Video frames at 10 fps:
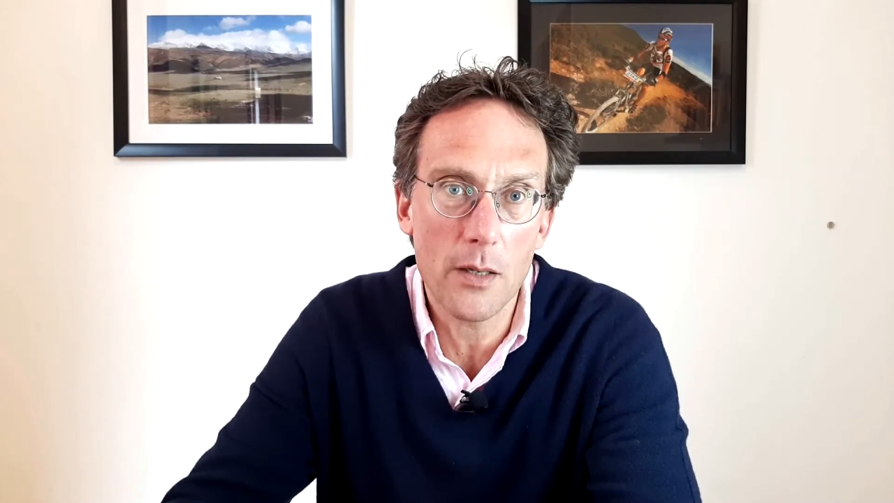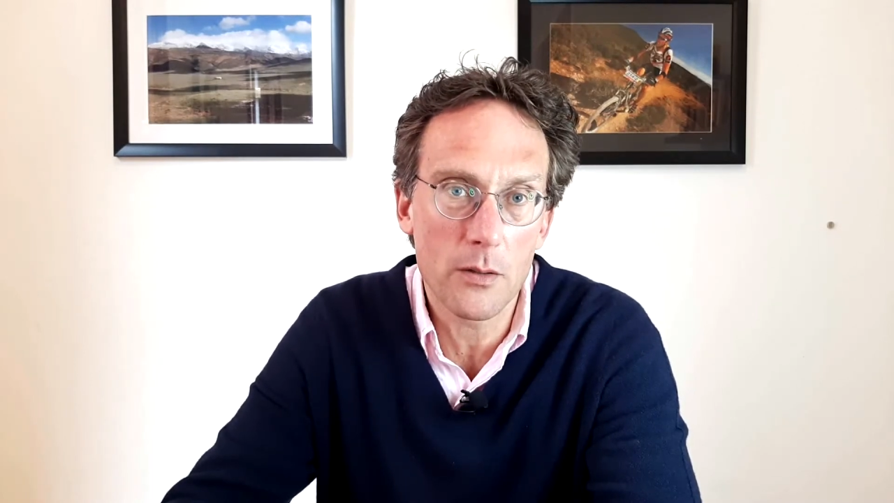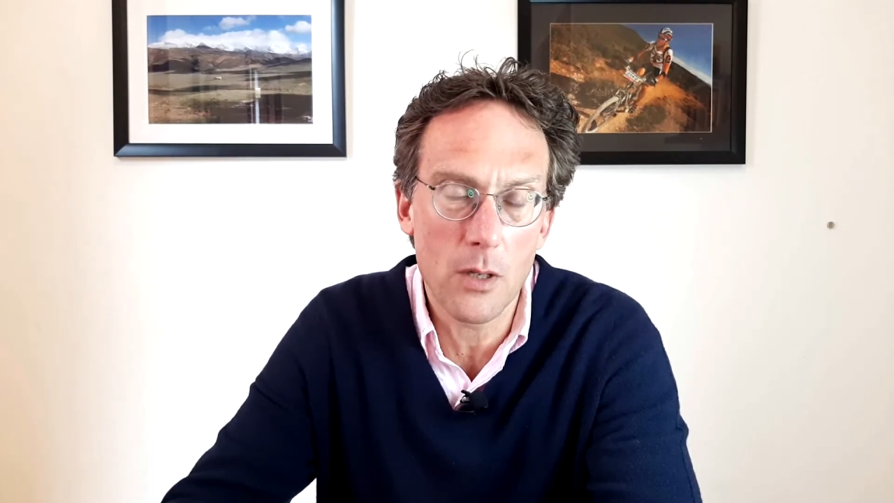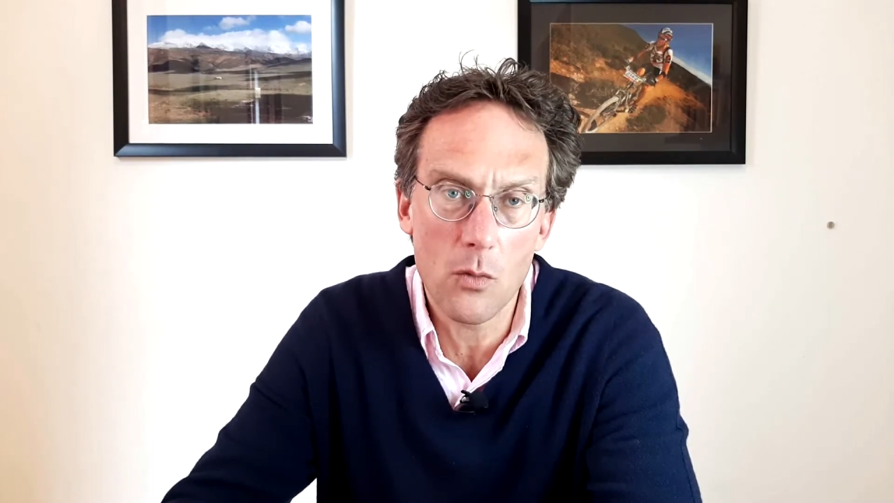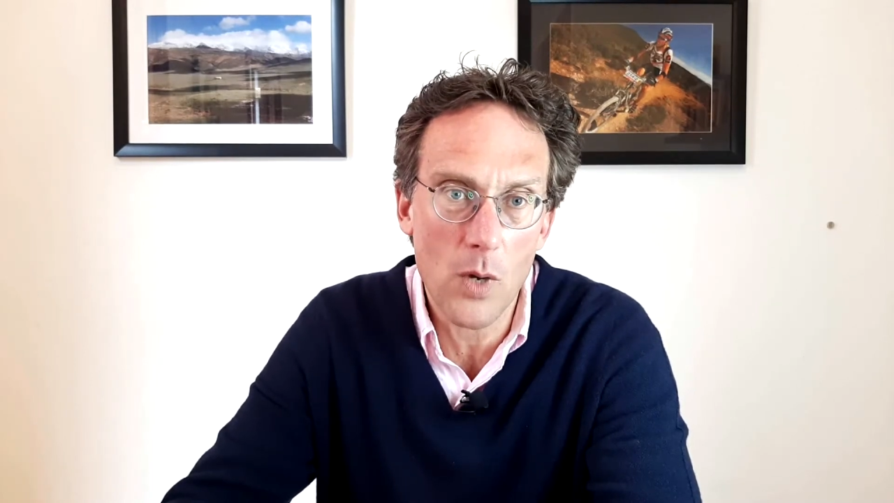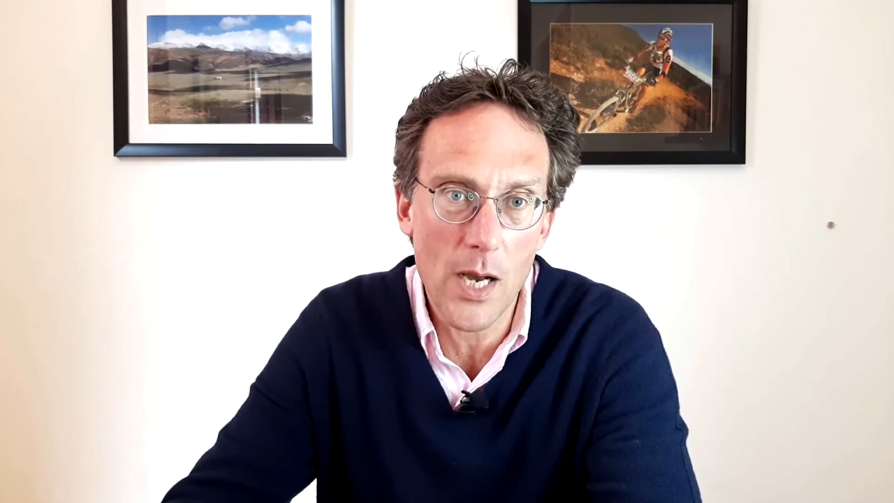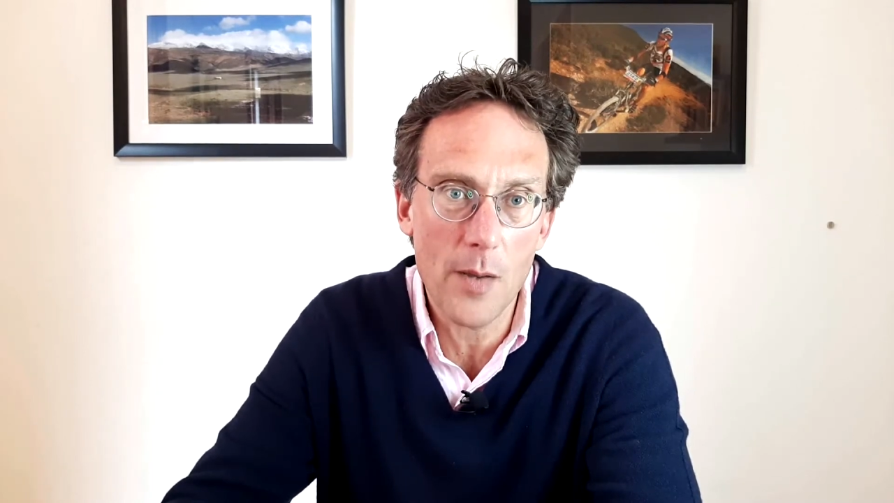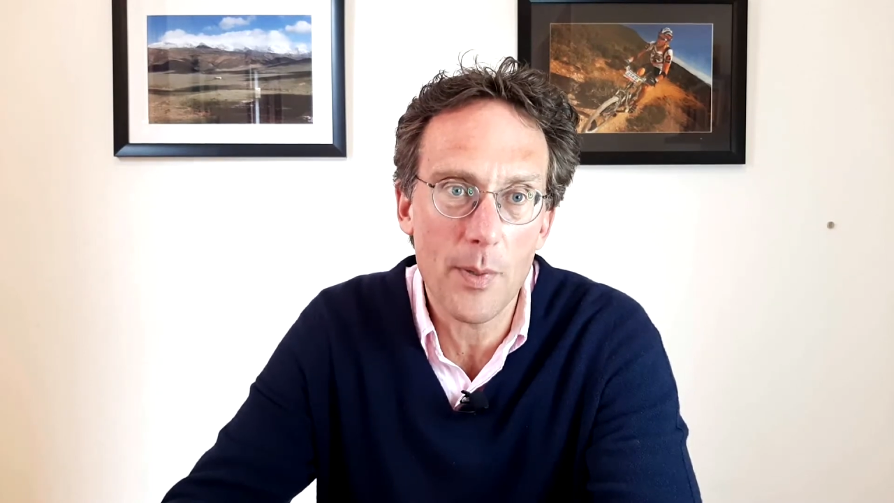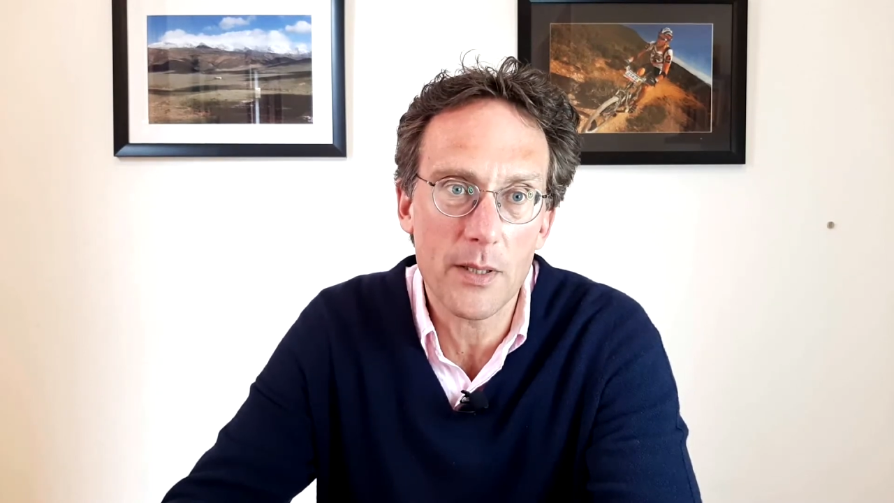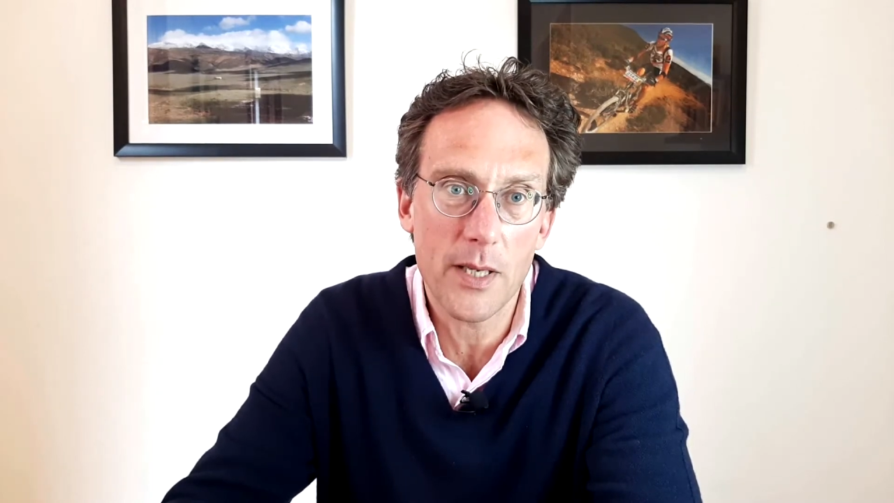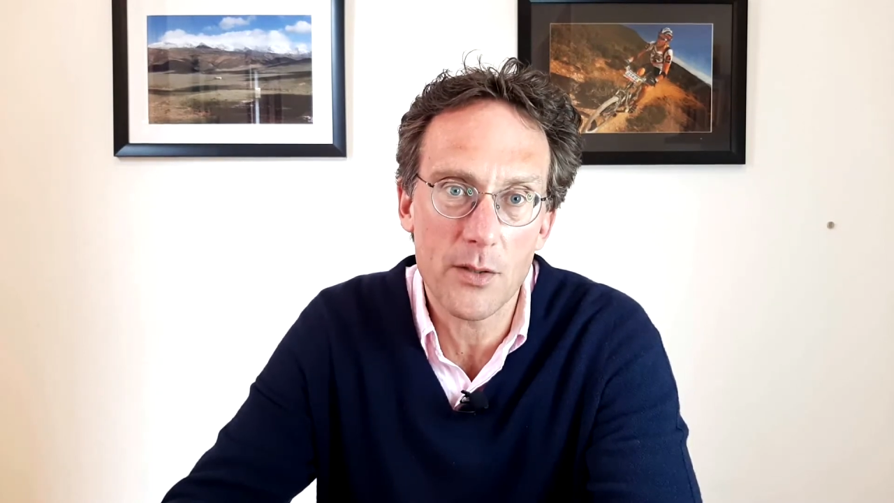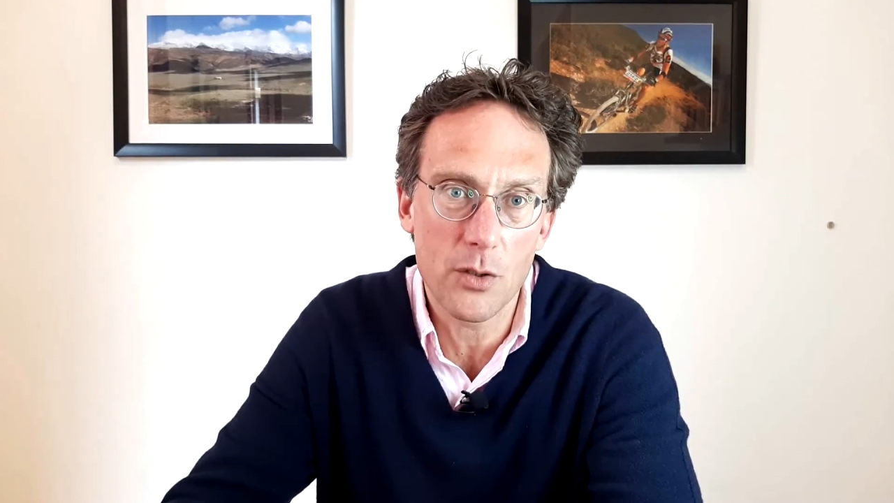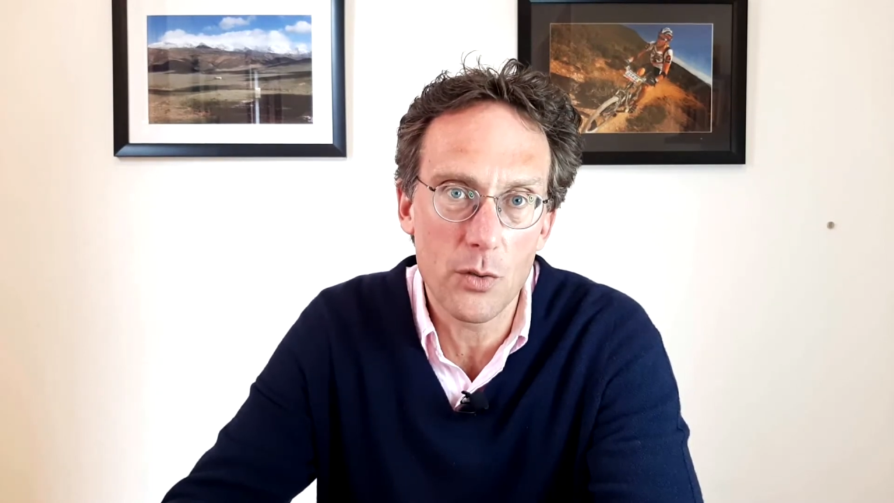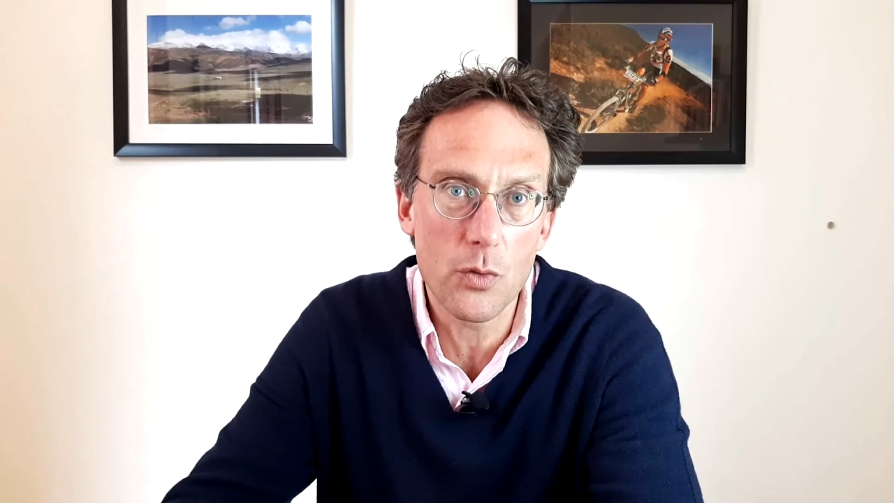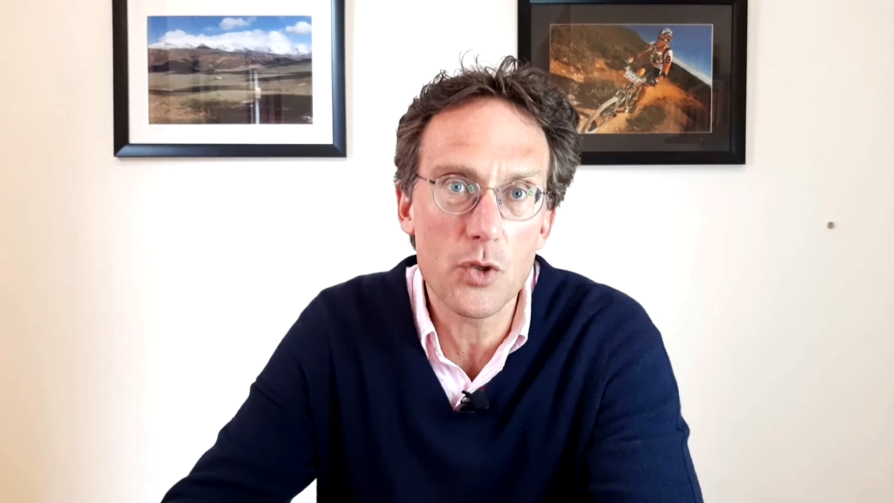know why, but there's a
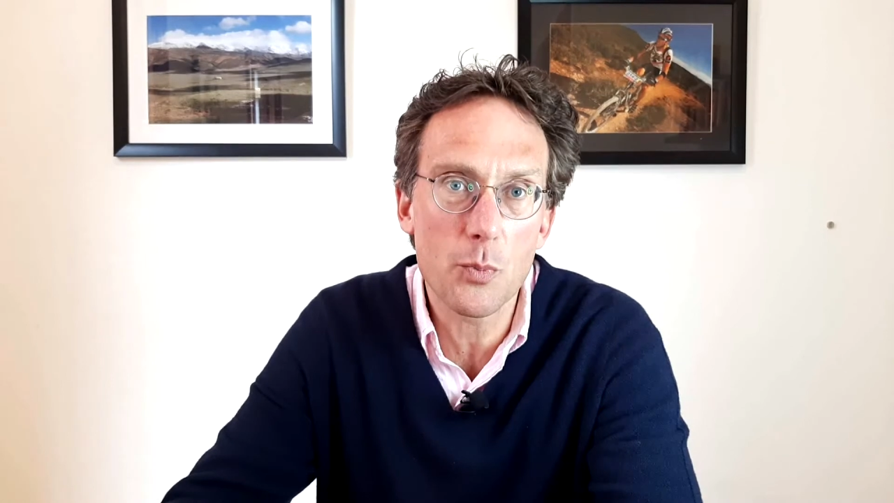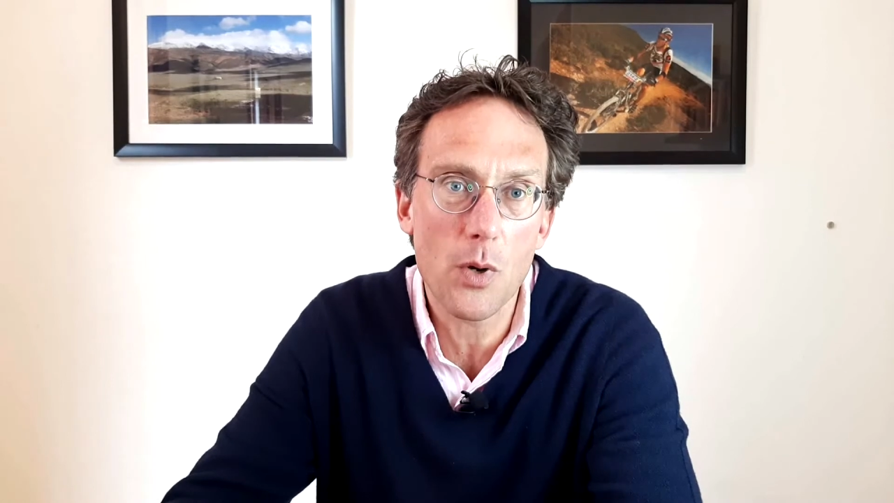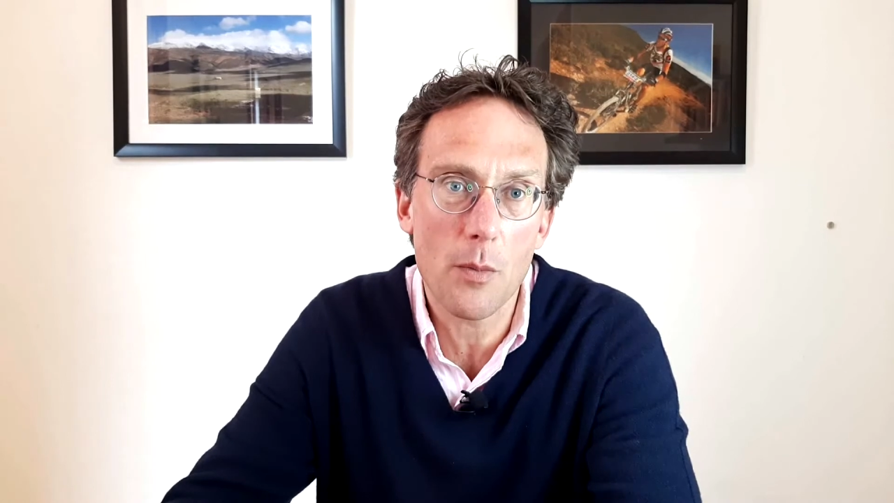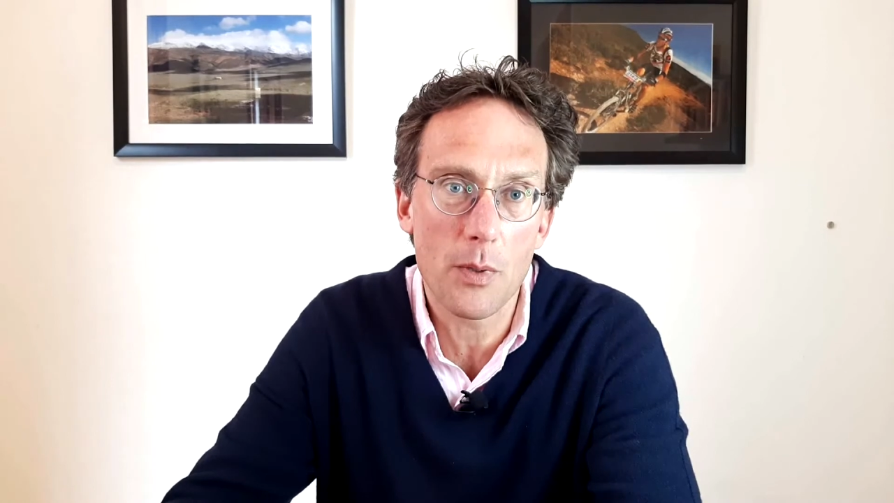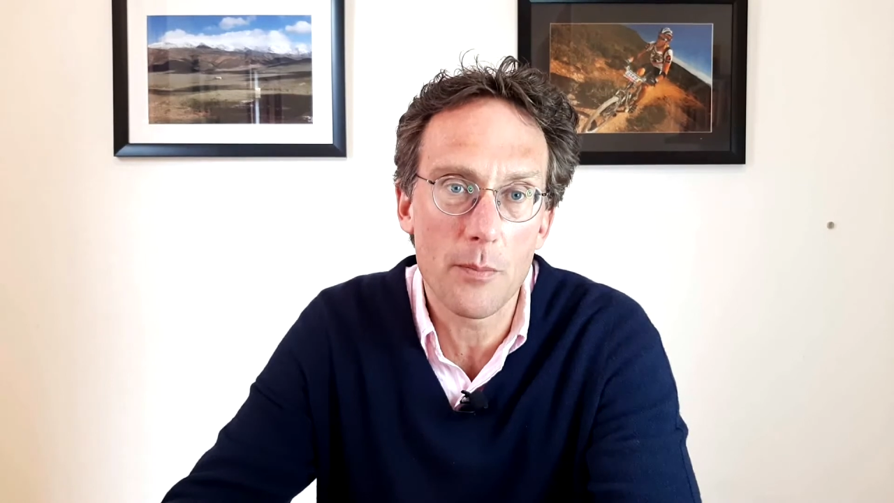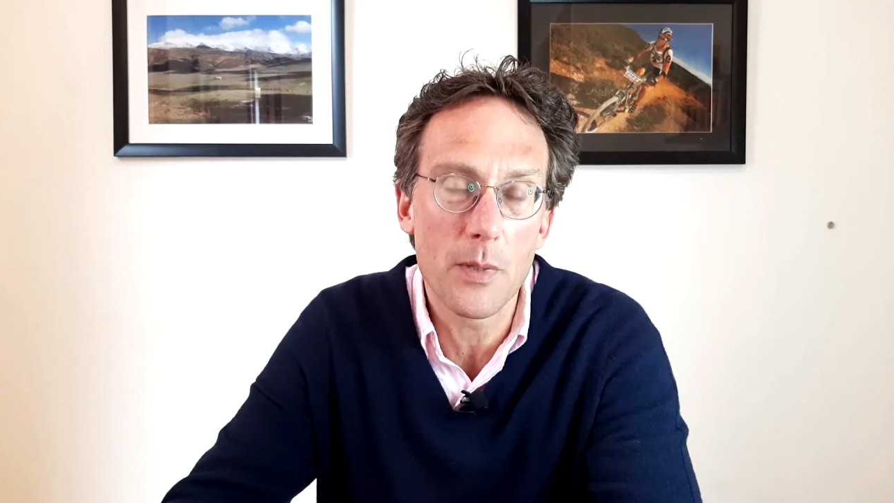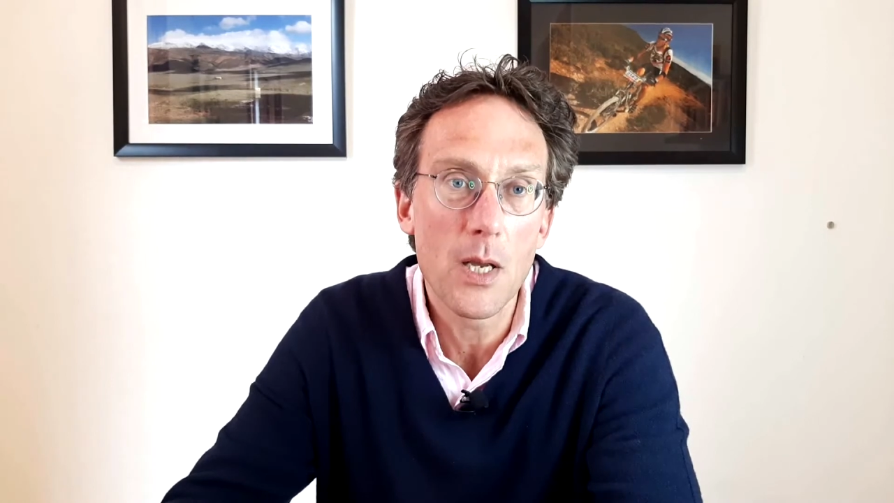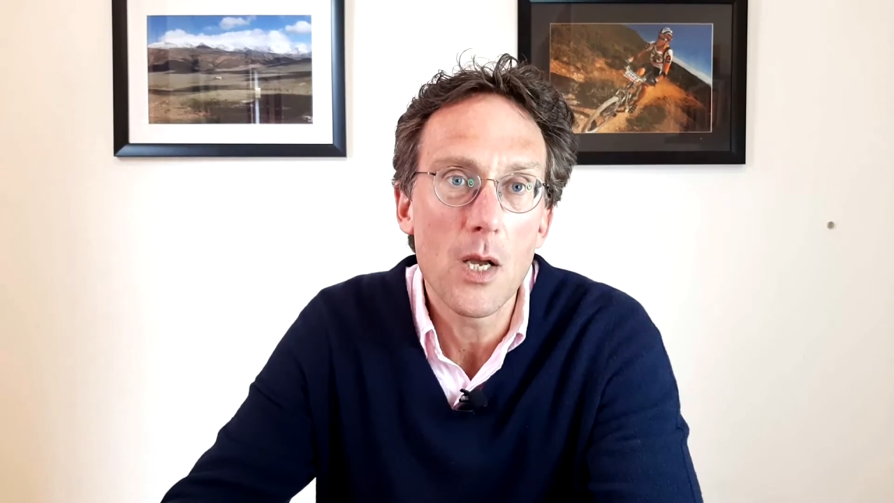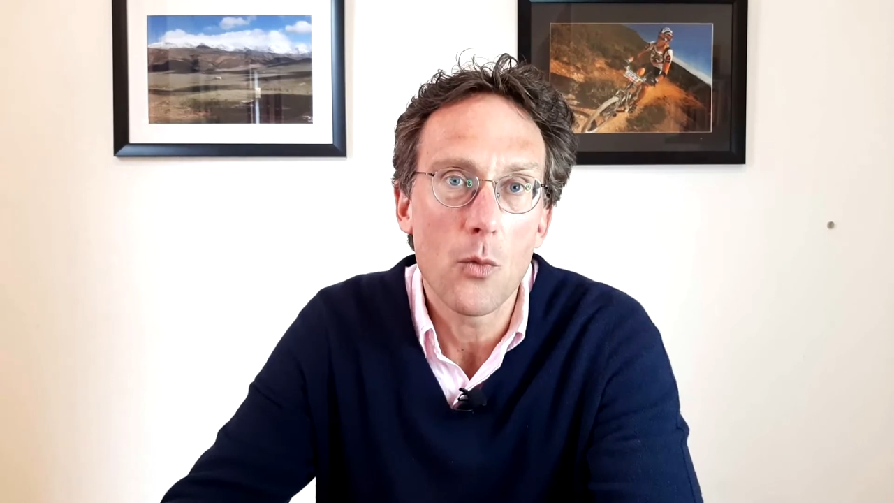huge problem